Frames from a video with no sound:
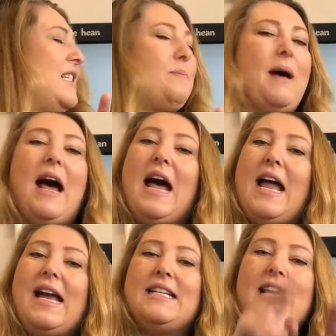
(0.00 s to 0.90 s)

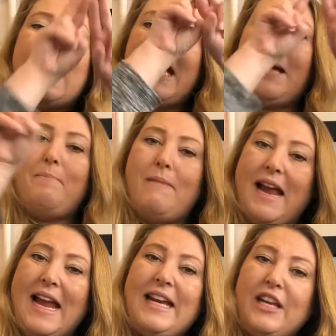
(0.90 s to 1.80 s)
spider,
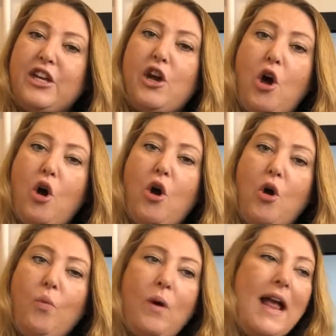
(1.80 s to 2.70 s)
make your
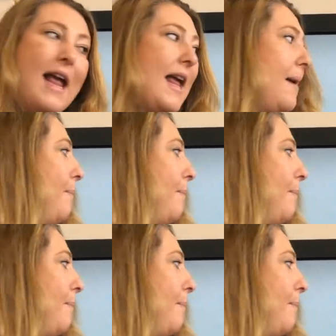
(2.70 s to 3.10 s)
web.